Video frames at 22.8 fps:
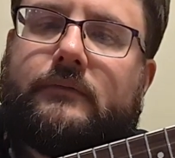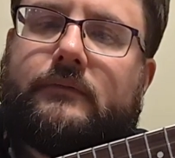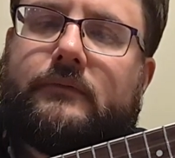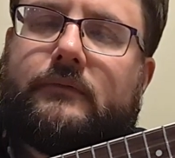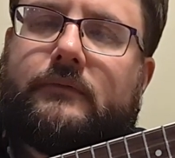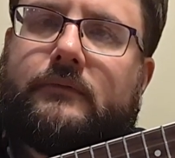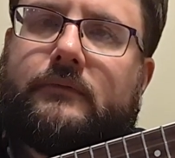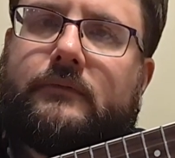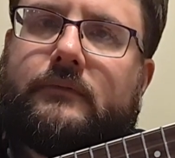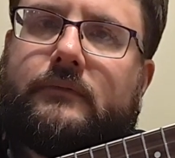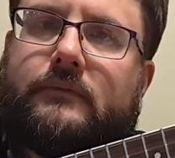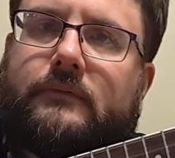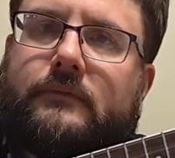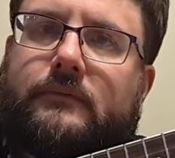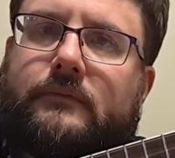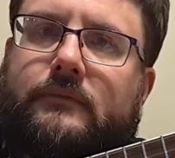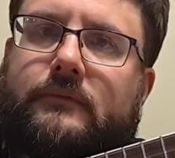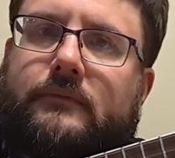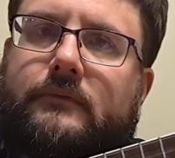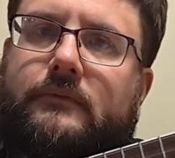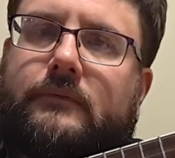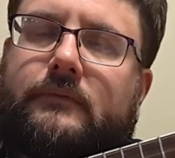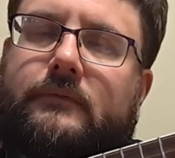
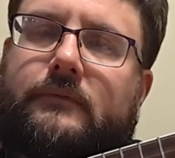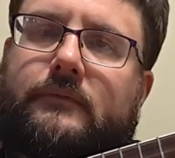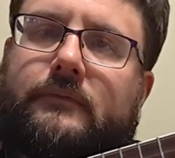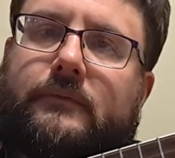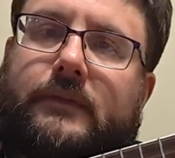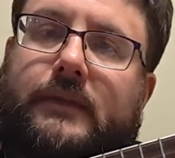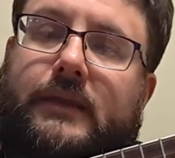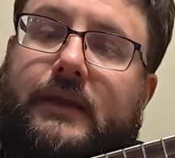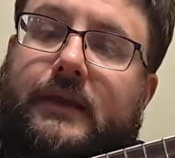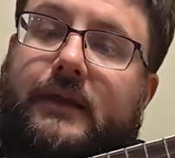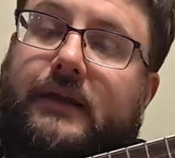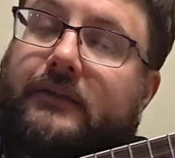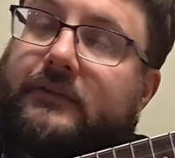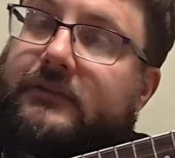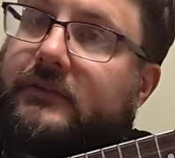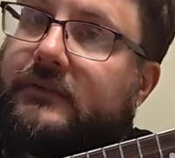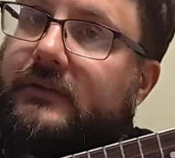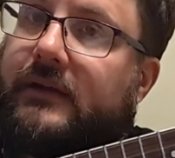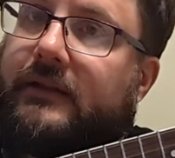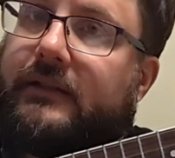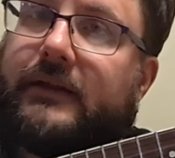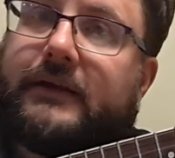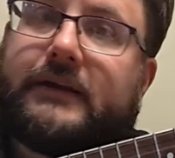It's
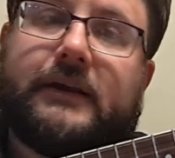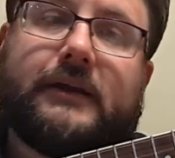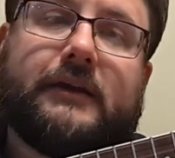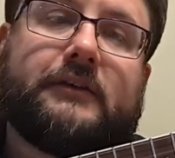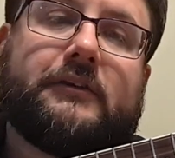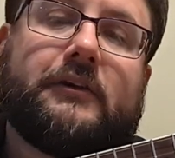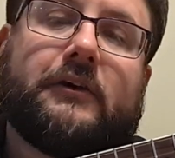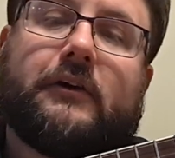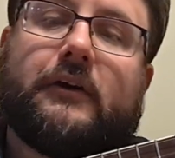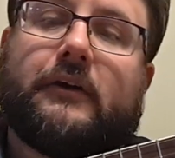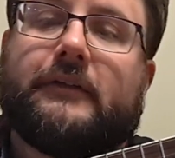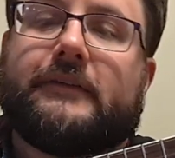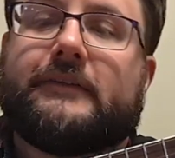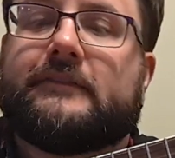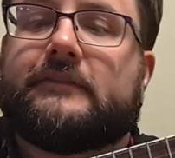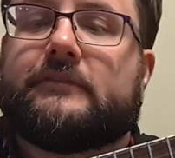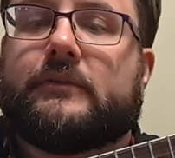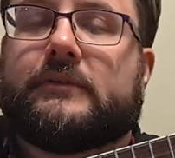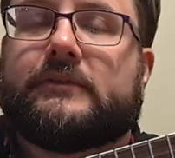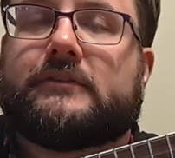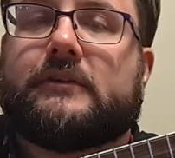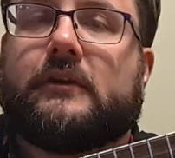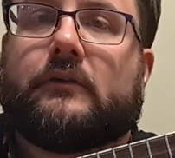not like a guitar. This is
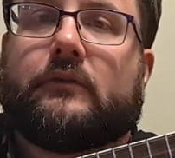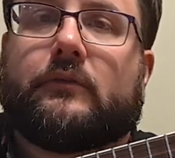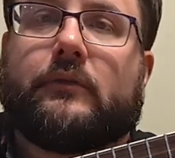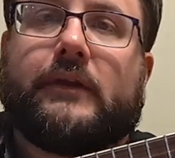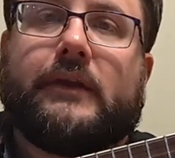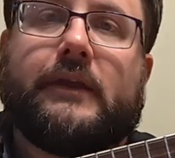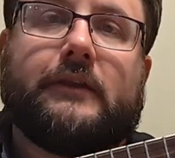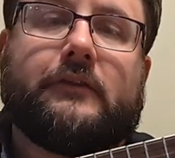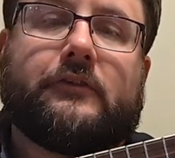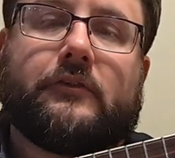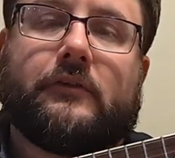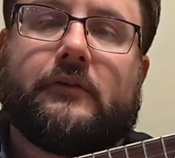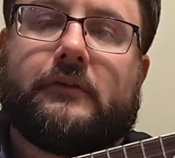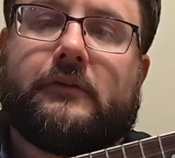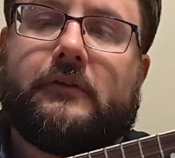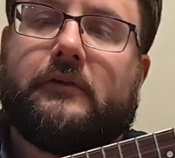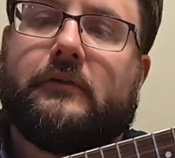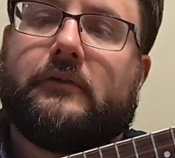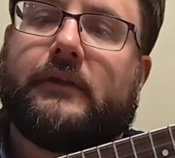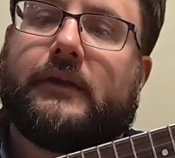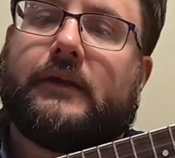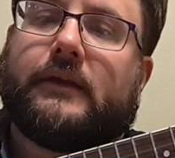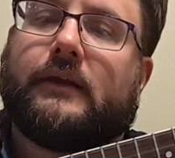what's called reentrant
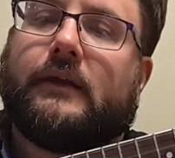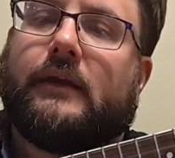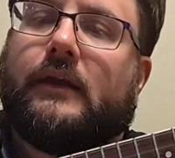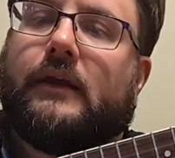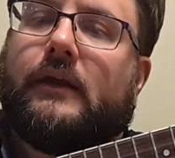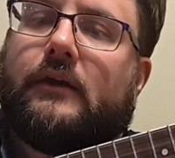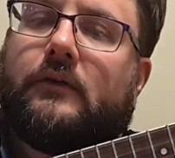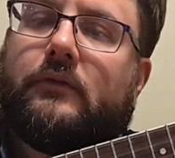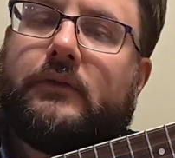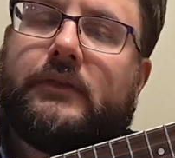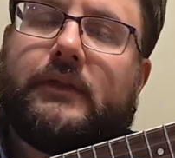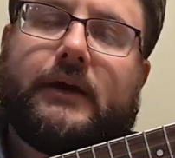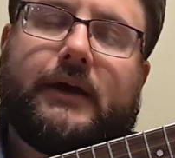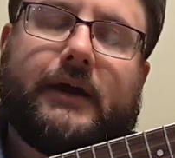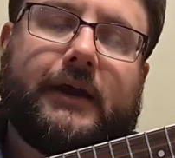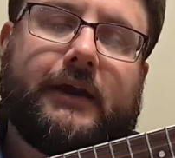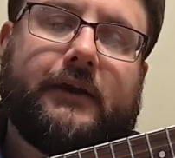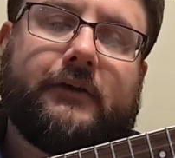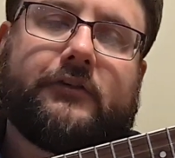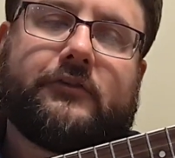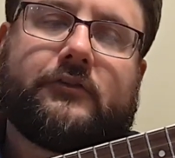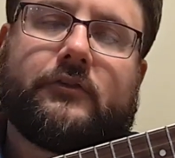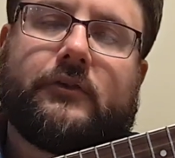tuning, with a
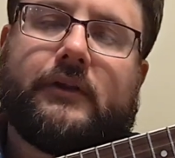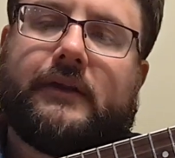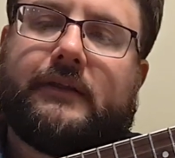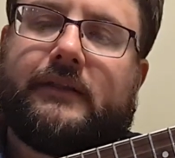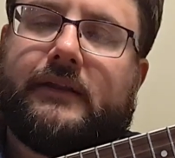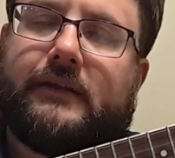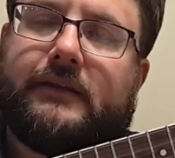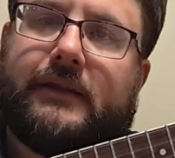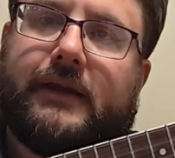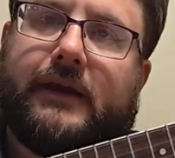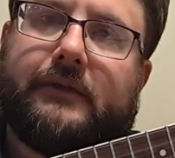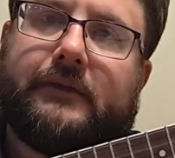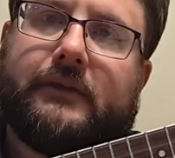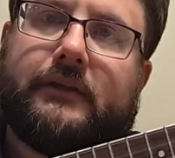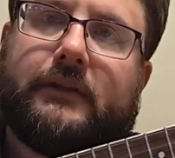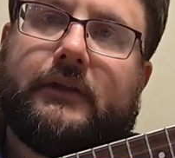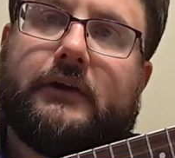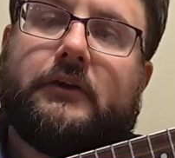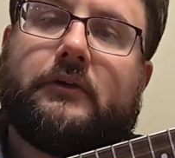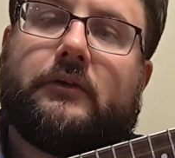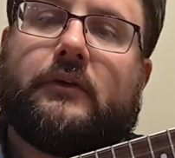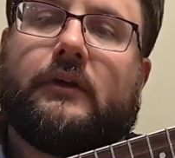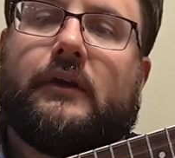higher string then down to
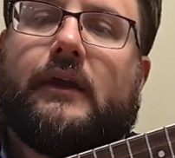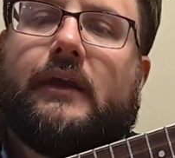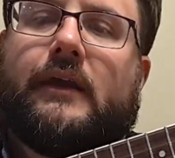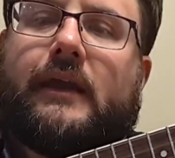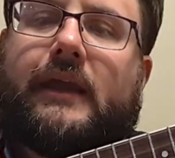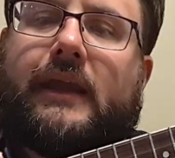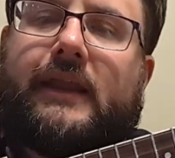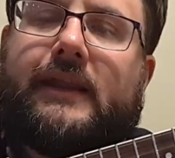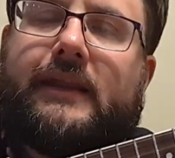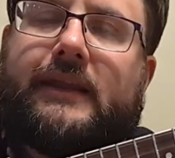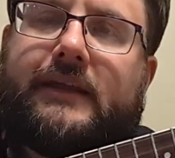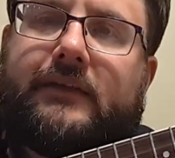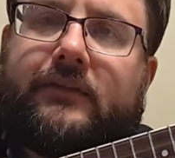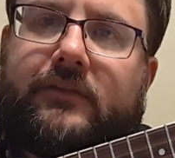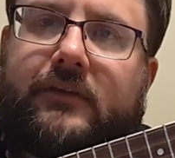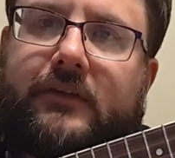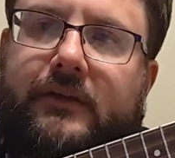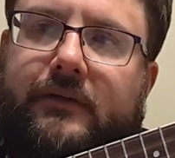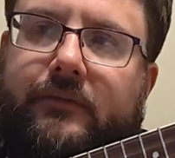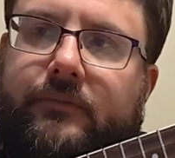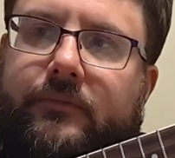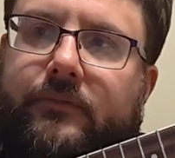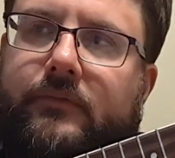lower. And it gives it
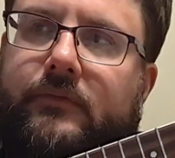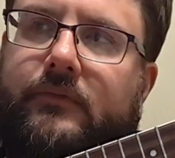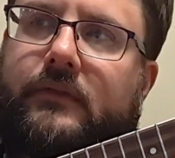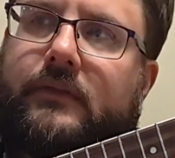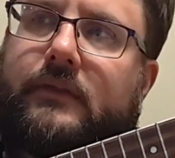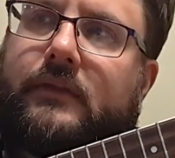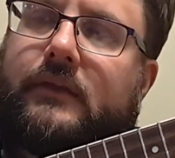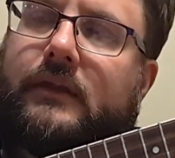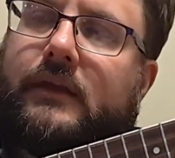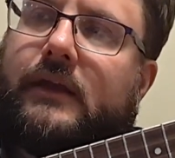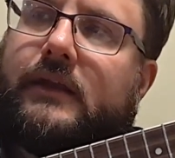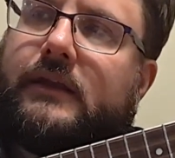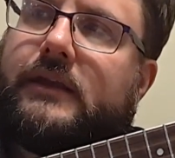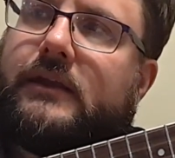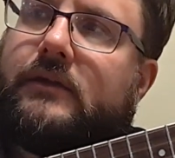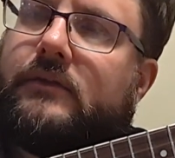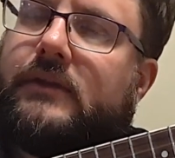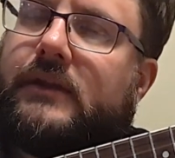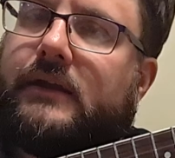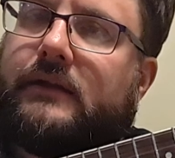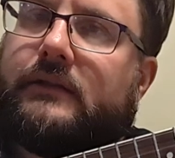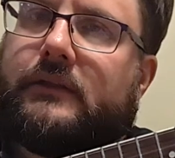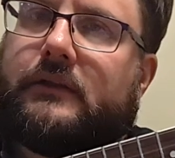a
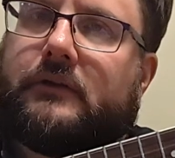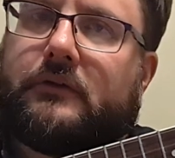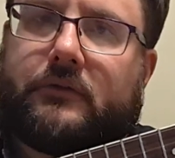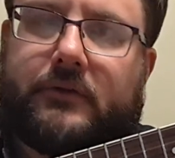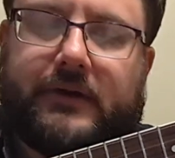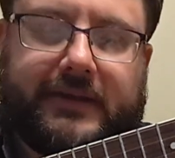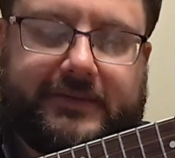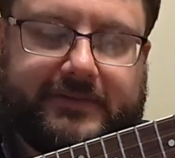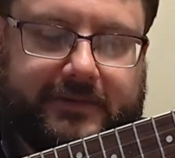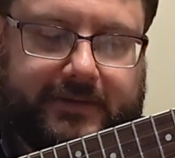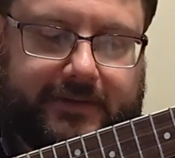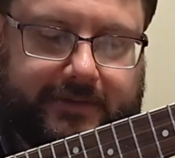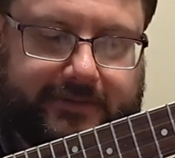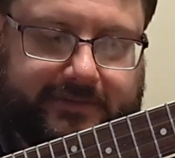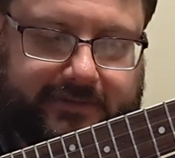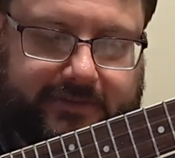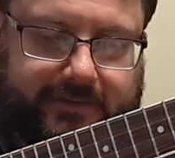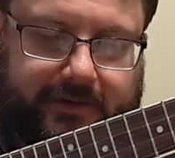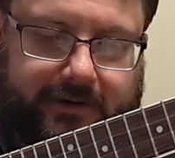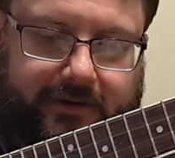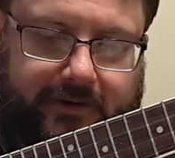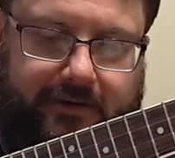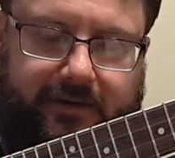unique little resonance
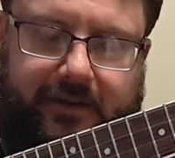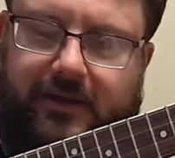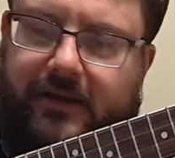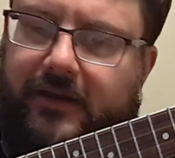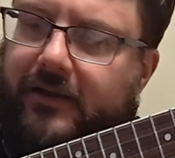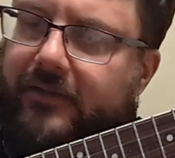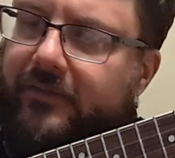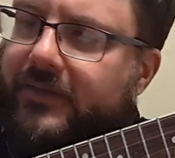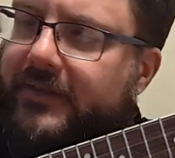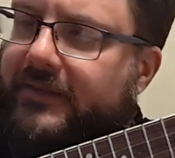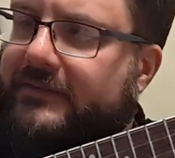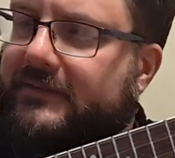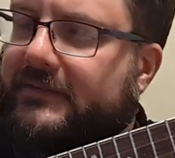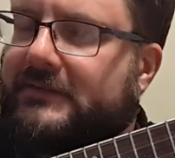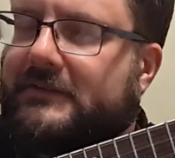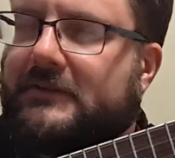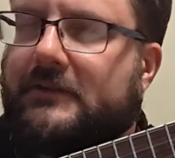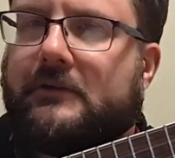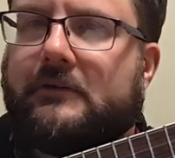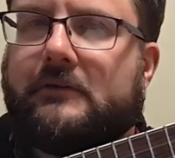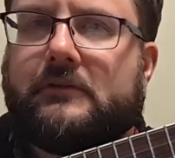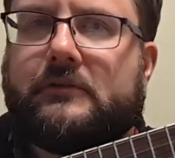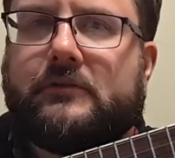there. This is
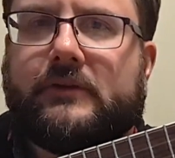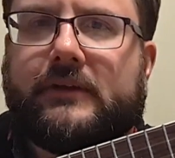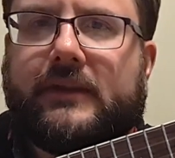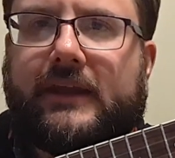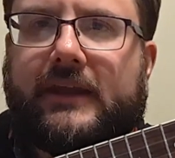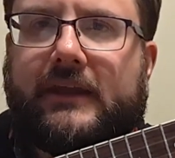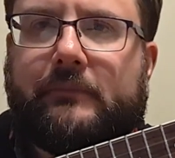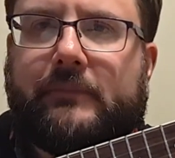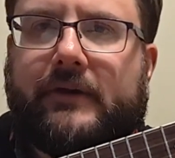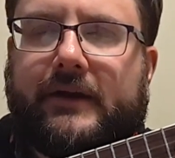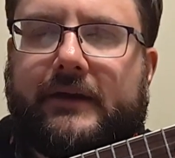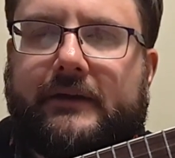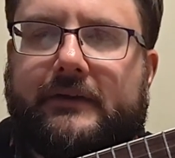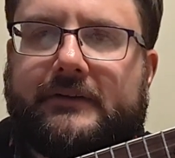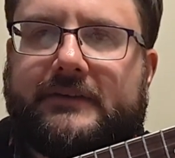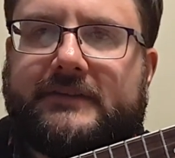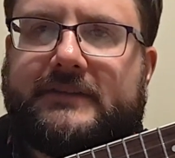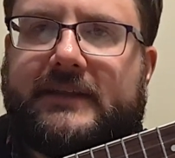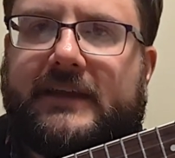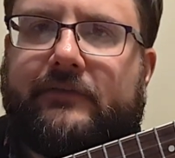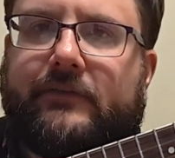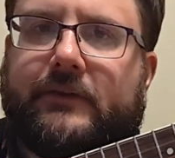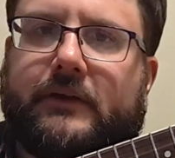tuned to an A minor
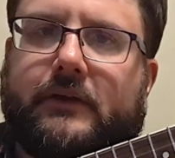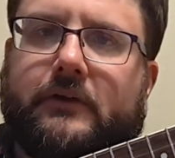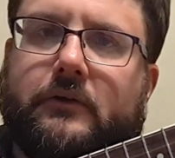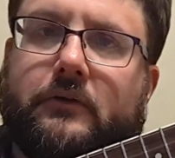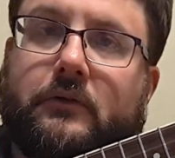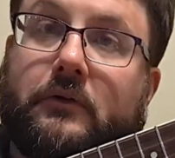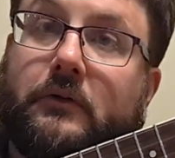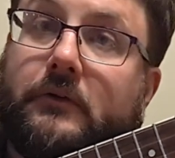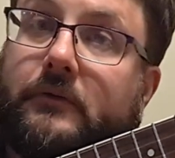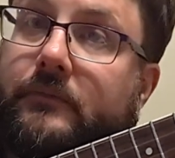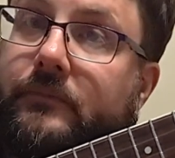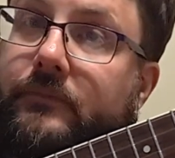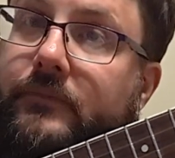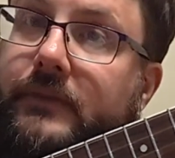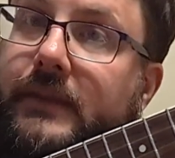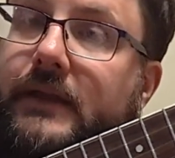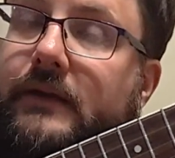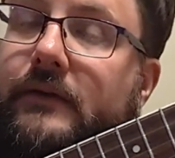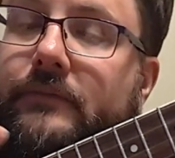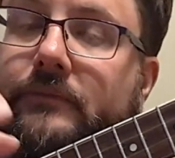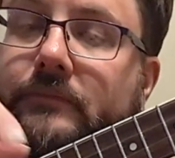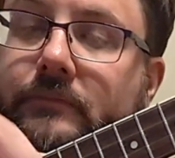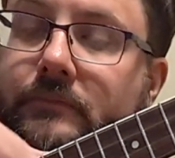7 chord. Now,